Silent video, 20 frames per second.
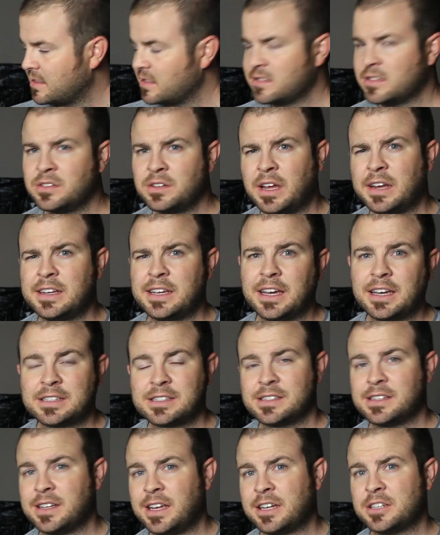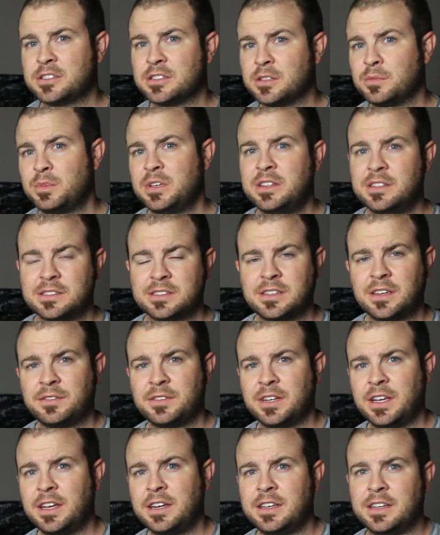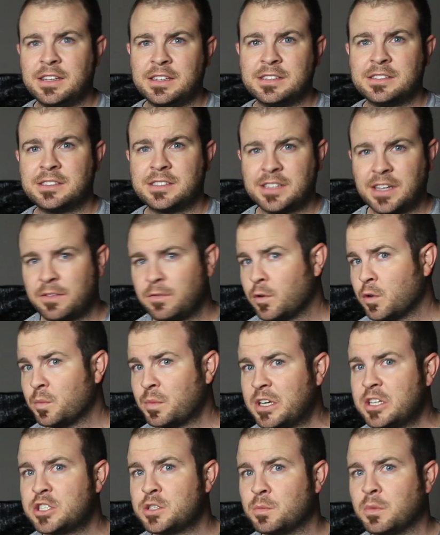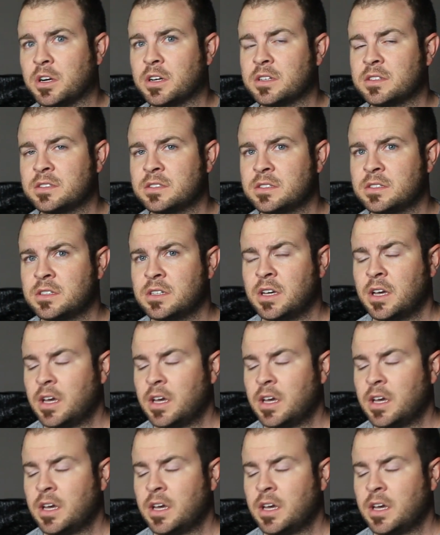the 290X can actually beat the 780 in several benchmarks,